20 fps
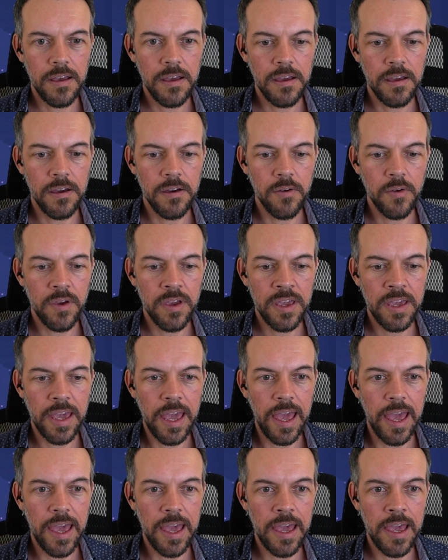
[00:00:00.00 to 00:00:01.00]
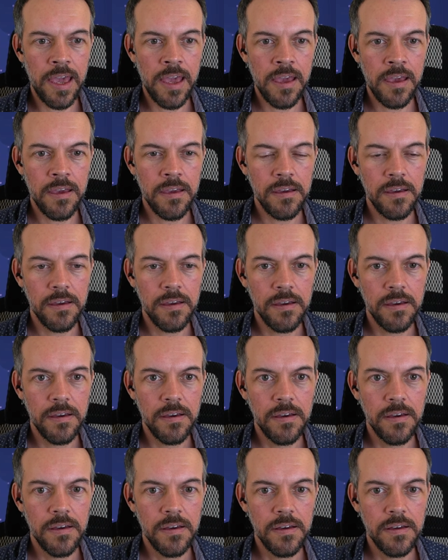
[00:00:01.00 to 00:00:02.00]
Okay.
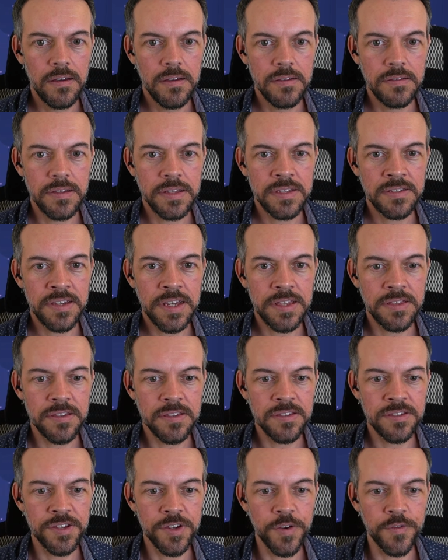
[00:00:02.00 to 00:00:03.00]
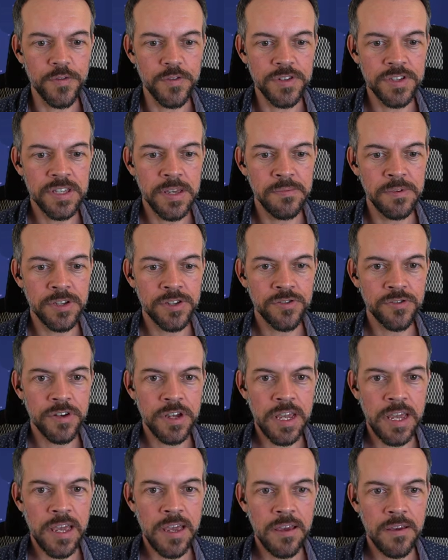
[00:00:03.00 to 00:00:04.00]
Let's take the silver
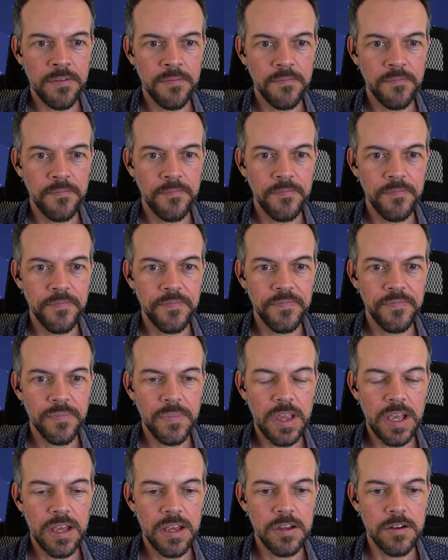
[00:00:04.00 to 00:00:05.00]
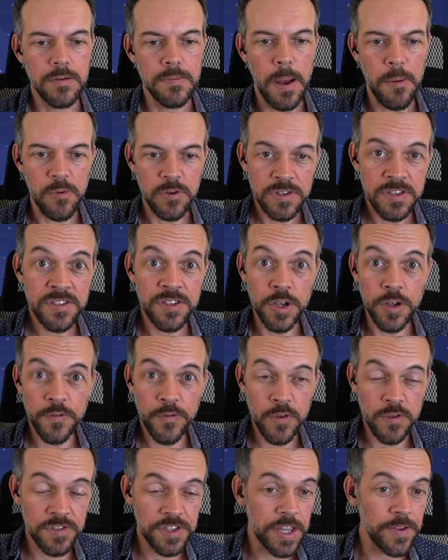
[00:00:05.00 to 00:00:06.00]
Symmetry. Remember,
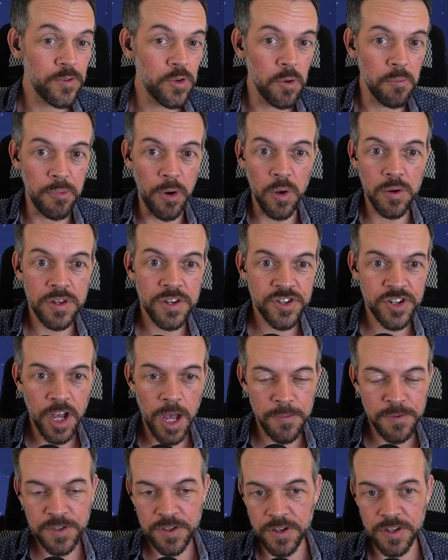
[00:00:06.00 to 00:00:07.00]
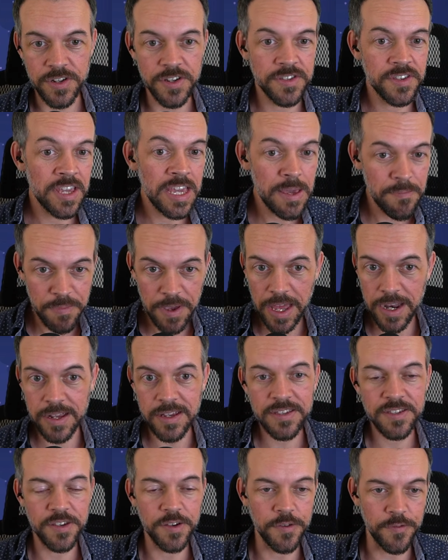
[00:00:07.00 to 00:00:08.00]
silvers give you a bonus shop, so you can just keep getting
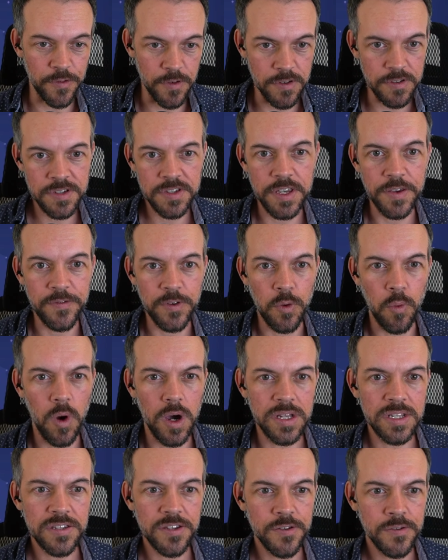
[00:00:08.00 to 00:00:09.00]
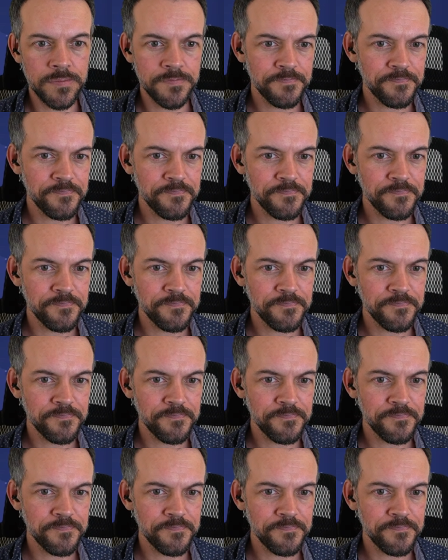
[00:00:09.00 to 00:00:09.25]
silvers if you want to.